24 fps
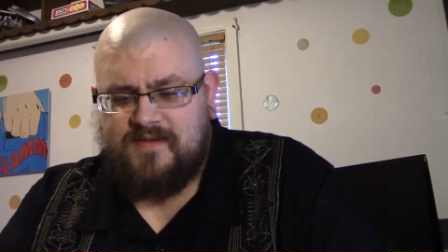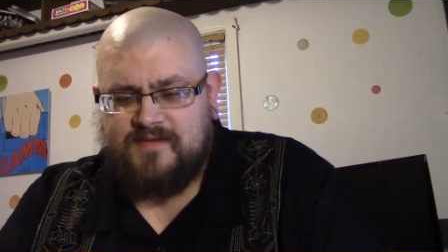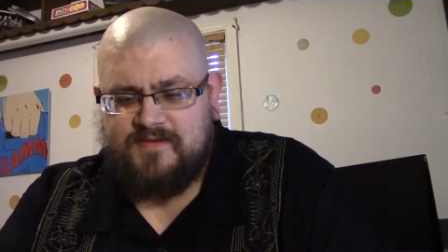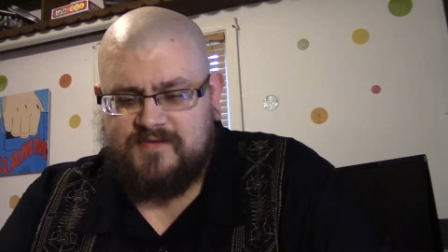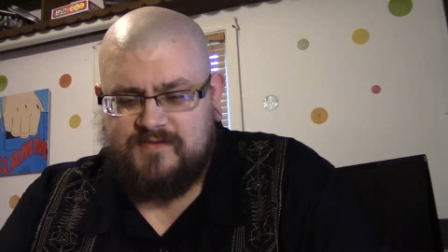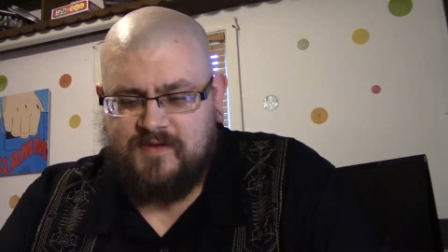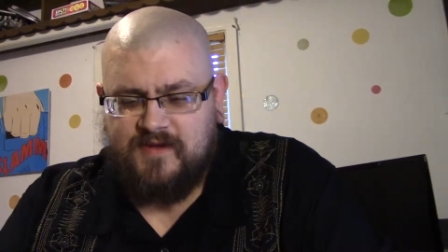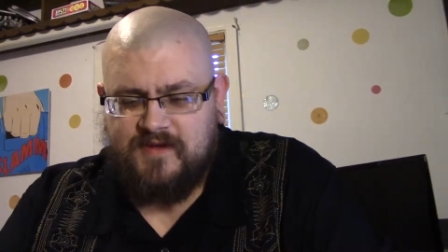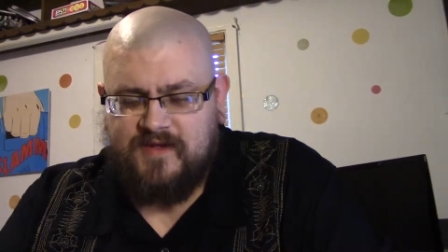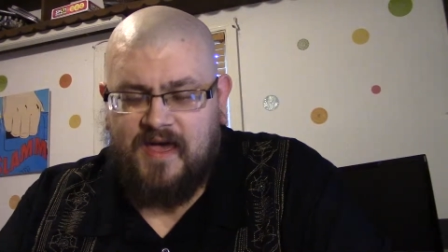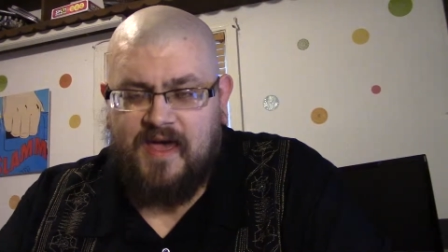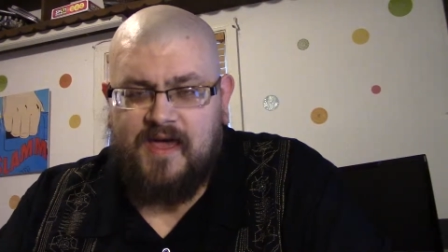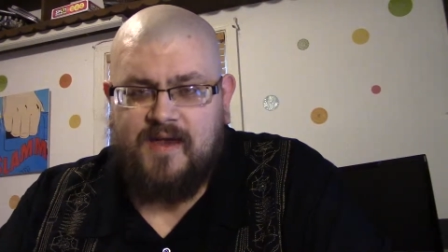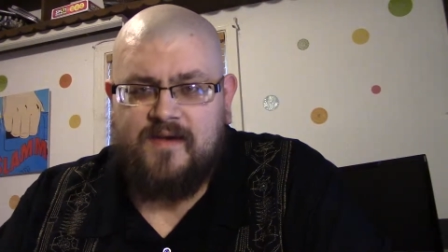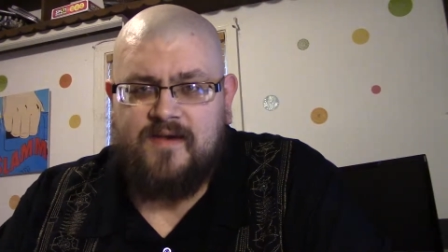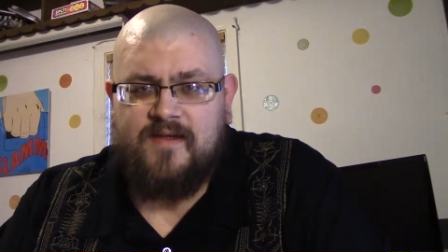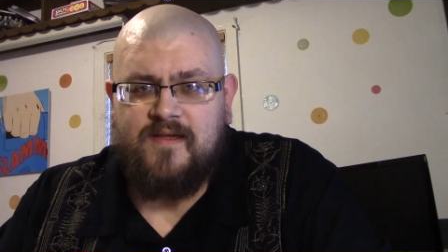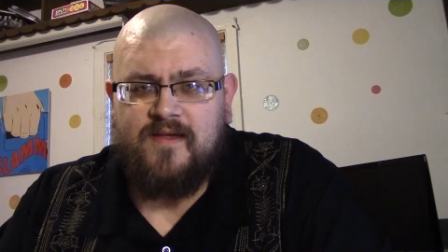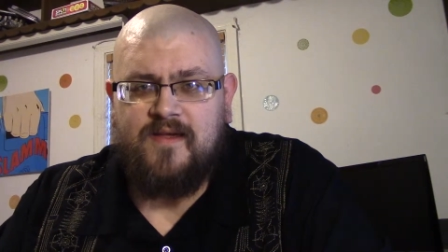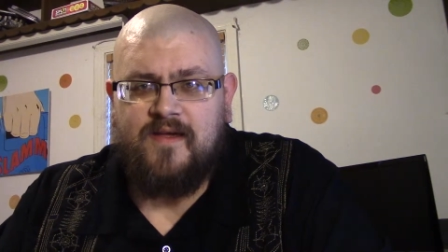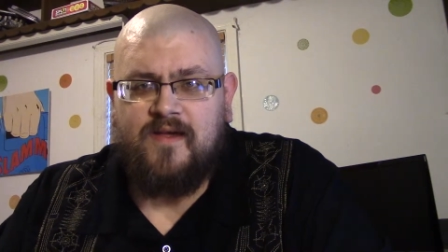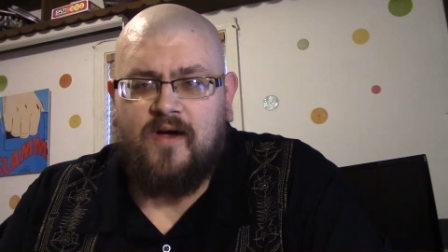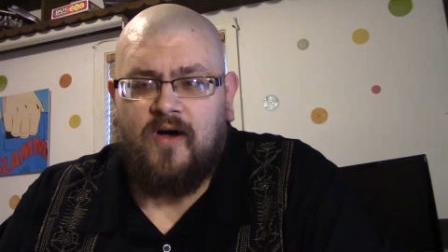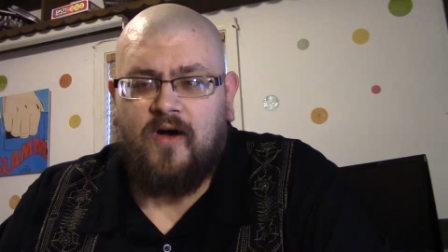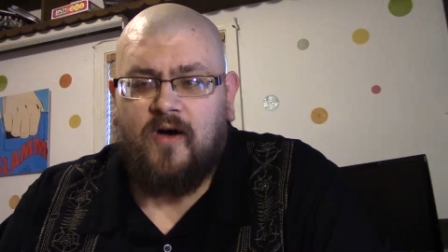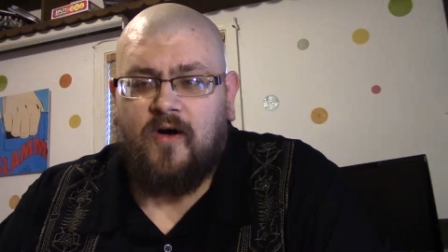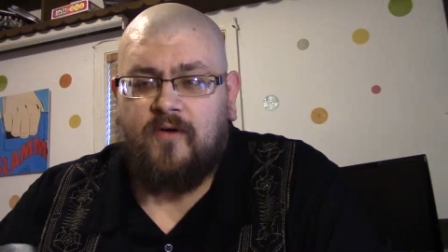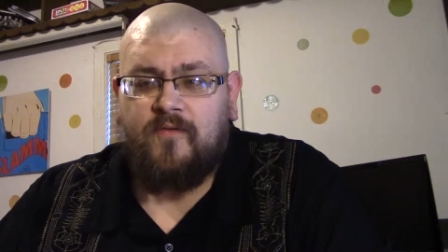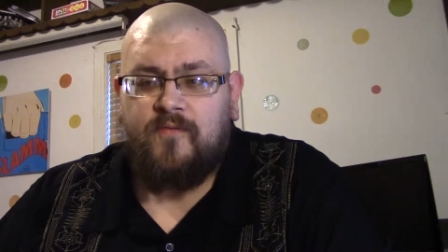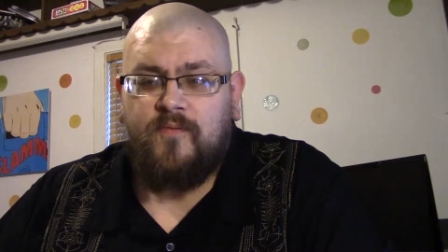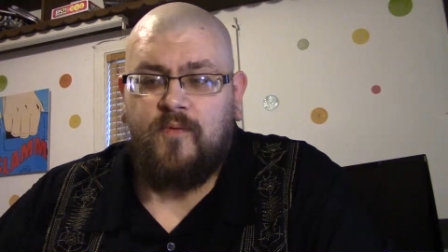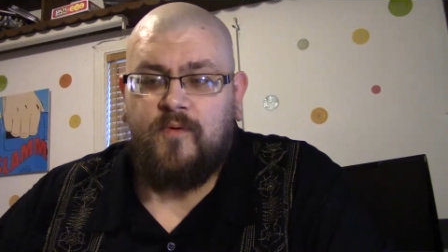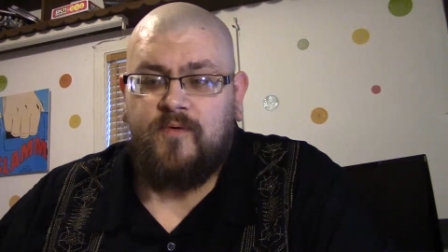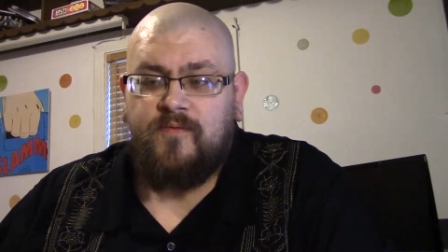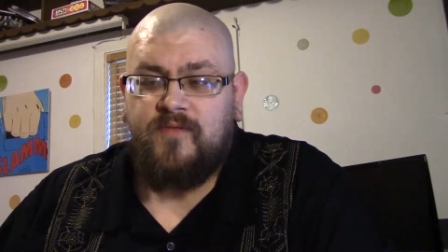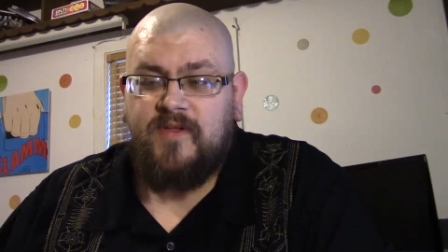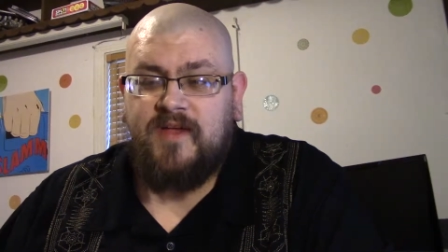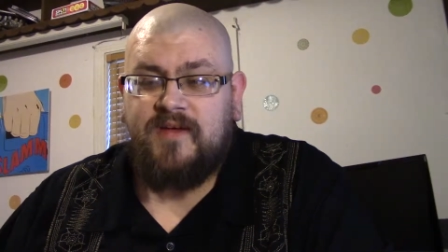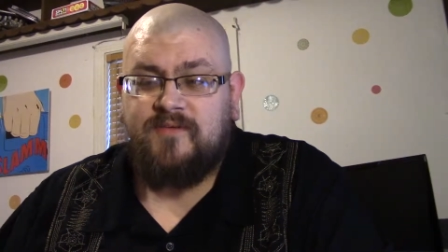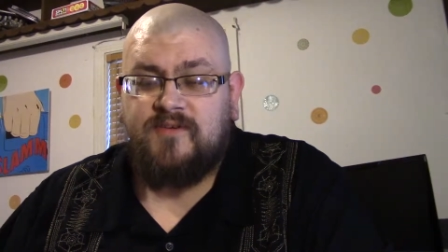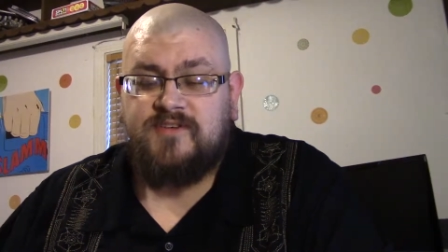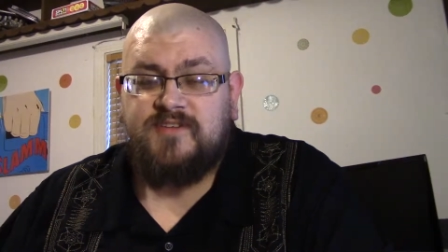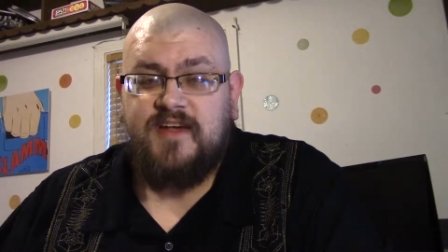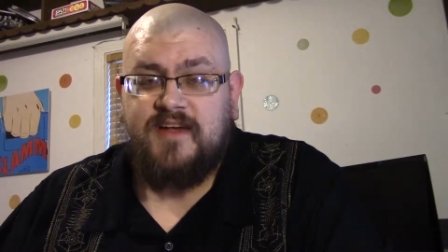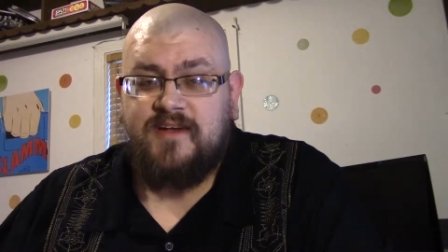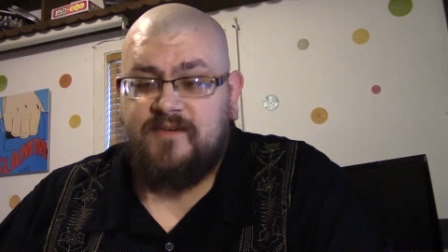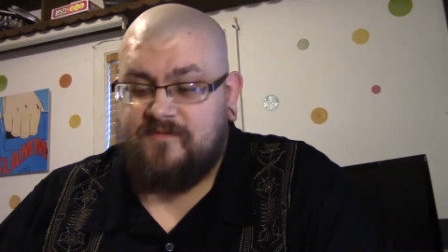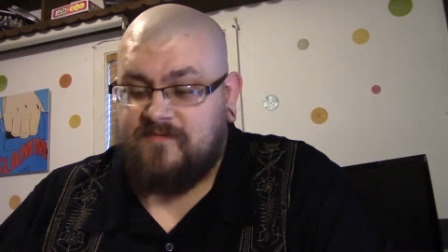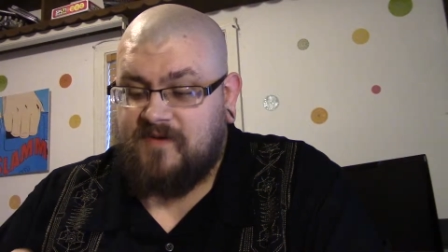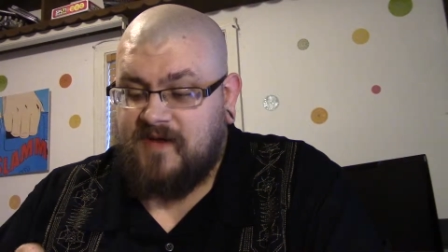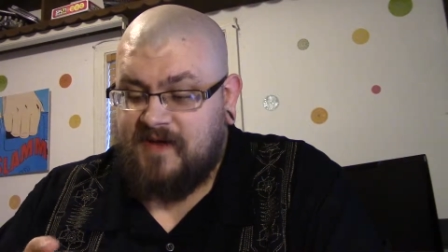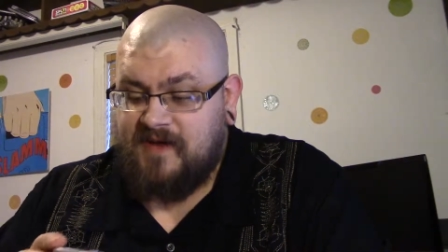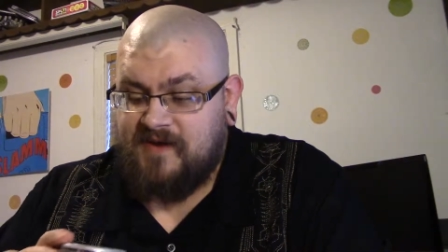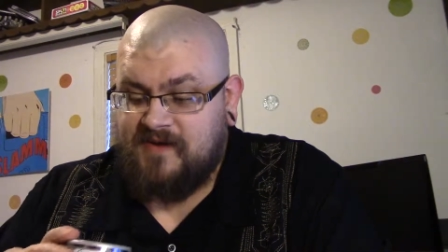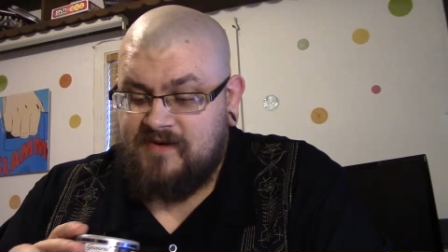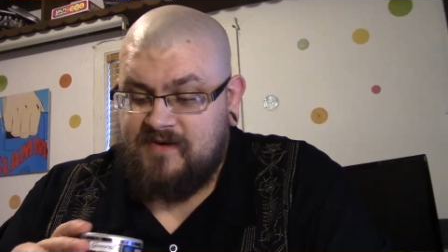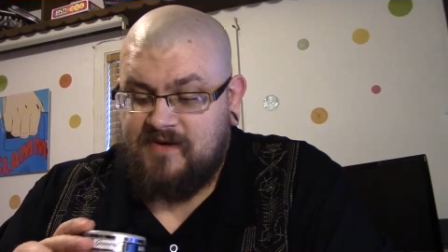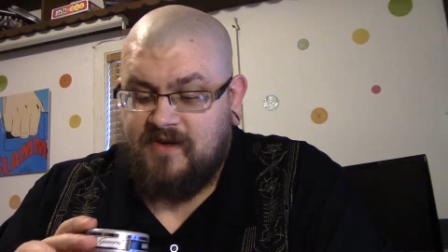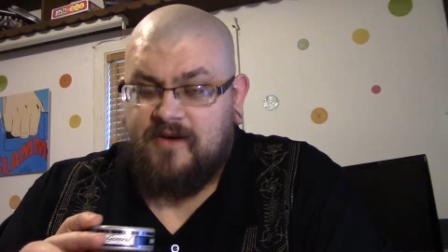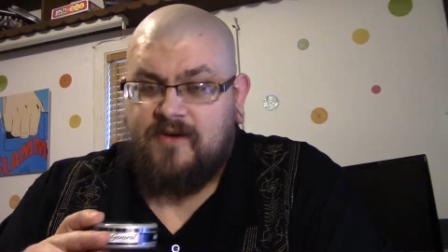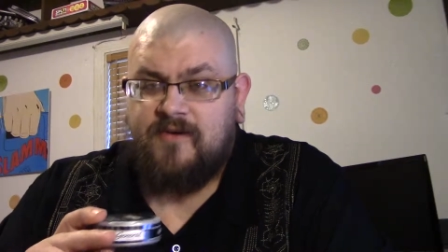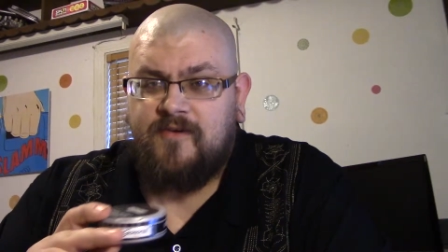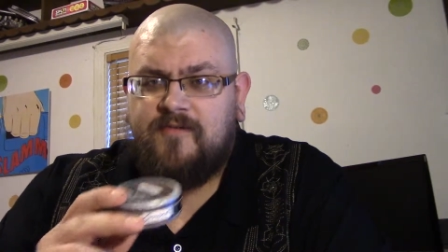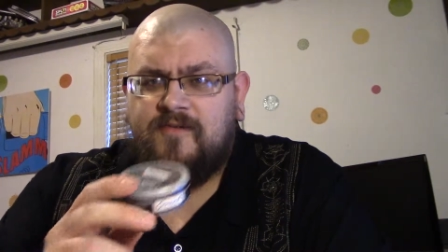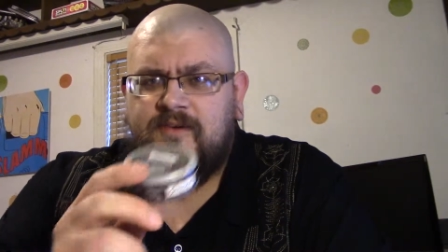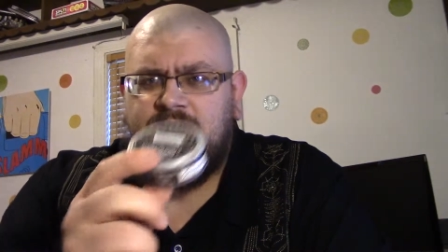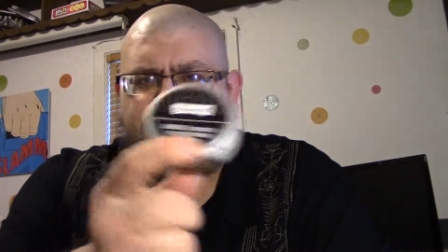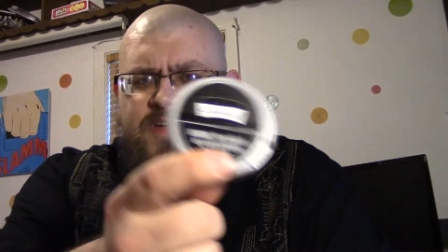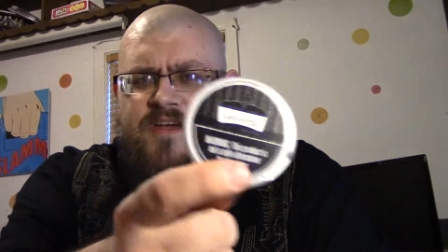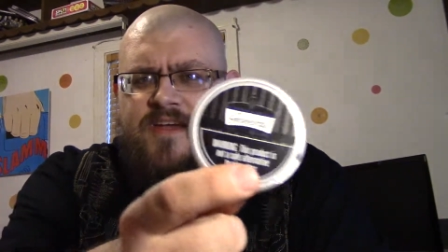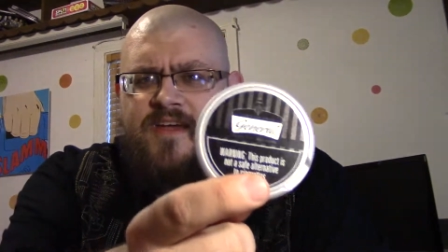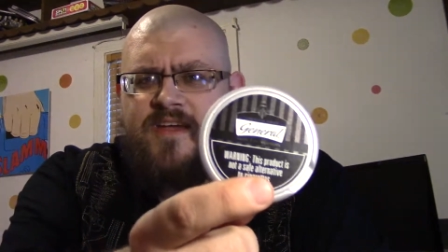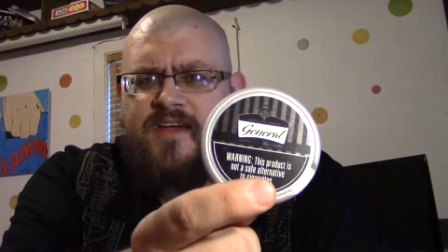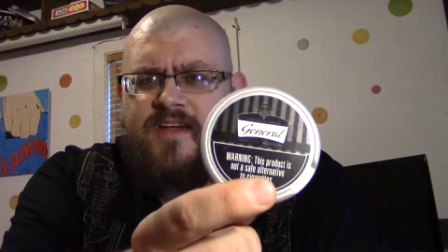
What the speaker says: So I got all 4 flavors I could find of